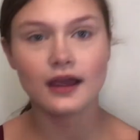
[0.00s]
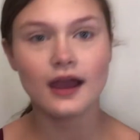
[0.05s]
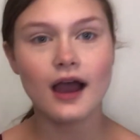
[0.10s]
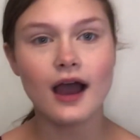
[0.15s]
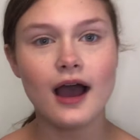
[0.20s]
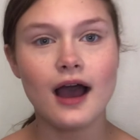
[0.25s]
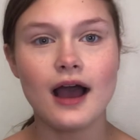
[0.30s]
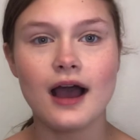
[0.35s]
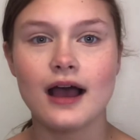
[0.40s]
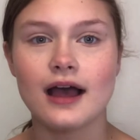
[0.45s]

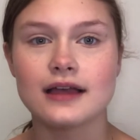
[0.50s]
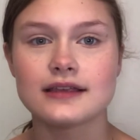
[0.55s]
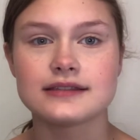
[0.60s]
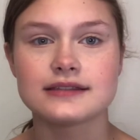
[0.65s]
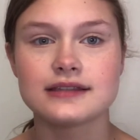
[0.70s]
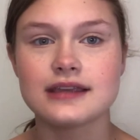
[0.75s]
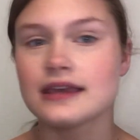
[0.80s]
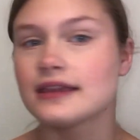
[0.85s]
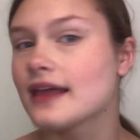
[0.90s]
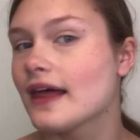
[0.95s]
Ah,
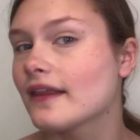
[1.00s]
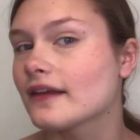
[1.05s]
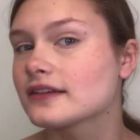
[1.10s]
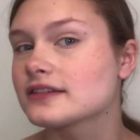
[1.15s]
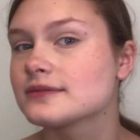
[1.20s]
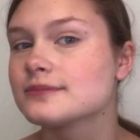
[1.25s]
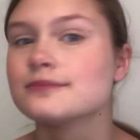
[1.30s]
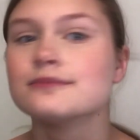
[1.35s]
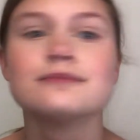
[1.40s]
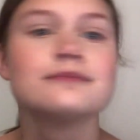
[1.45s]
see, that
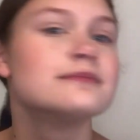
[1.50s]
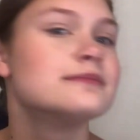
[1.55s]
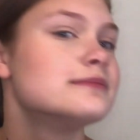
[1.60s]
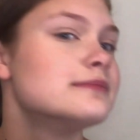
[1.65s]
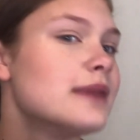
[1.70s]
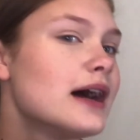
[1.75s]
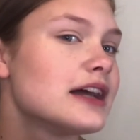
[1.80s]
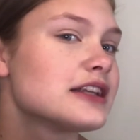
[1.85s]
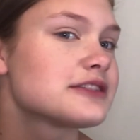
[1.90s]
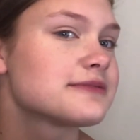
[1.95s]
looks
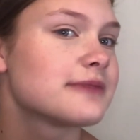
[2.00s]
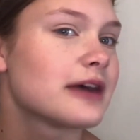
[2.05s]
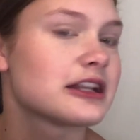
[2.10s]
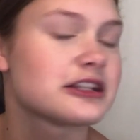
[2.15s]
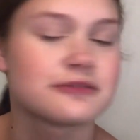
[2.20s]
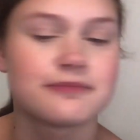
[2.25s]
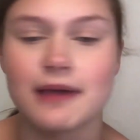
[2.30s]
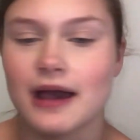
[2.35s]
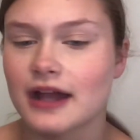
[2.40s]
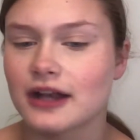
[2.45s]
much,
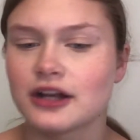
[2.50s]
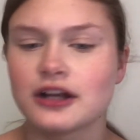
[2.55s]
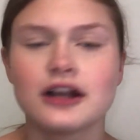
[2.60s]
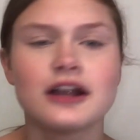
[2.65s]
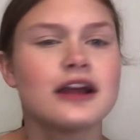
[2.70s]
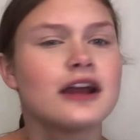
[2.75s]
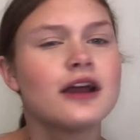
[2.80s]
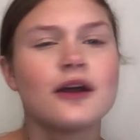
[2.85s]
much better.